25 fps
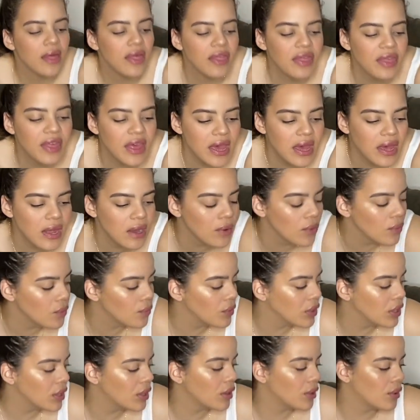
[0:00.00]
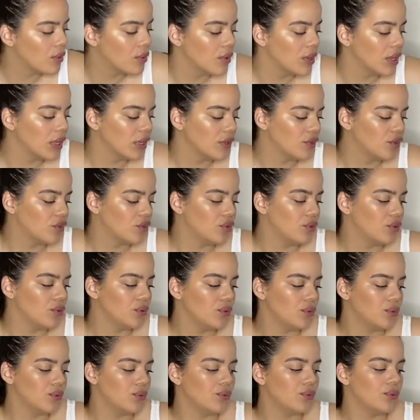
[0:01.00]
Then we are going
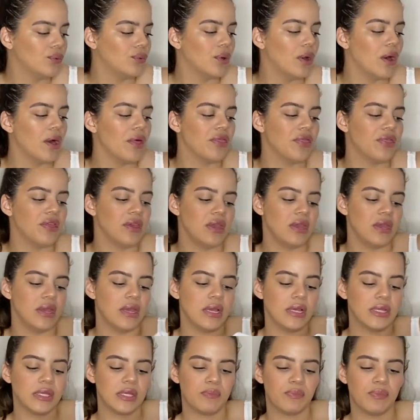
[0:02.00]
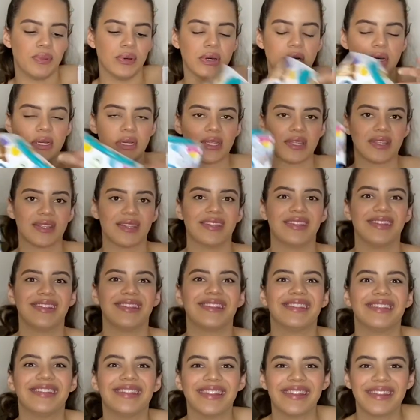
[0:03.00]
to these books.
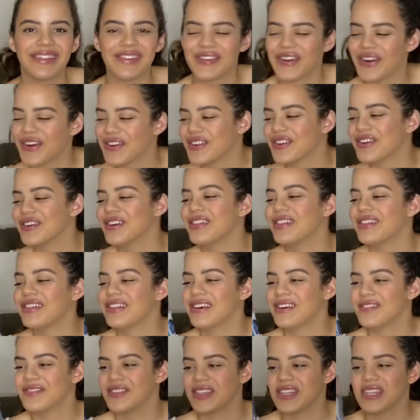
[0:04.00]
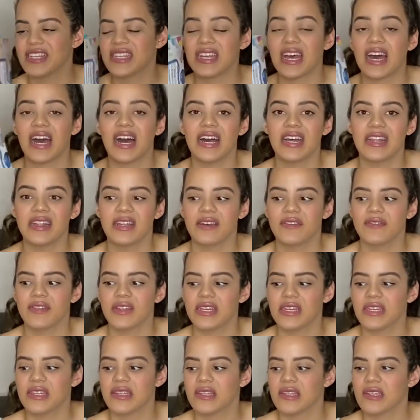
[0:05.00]
Carter loves these. I love
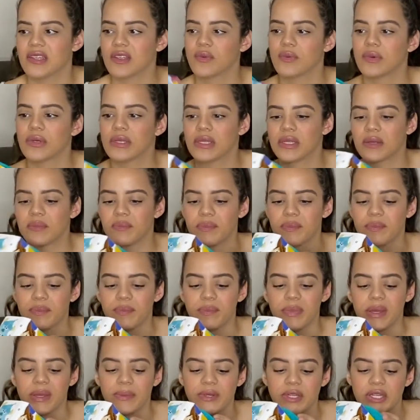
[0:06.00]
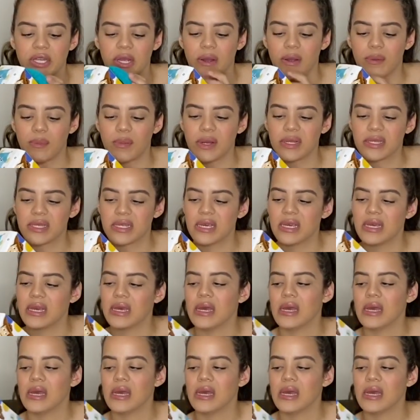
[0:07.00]
these. This was a baby shower present.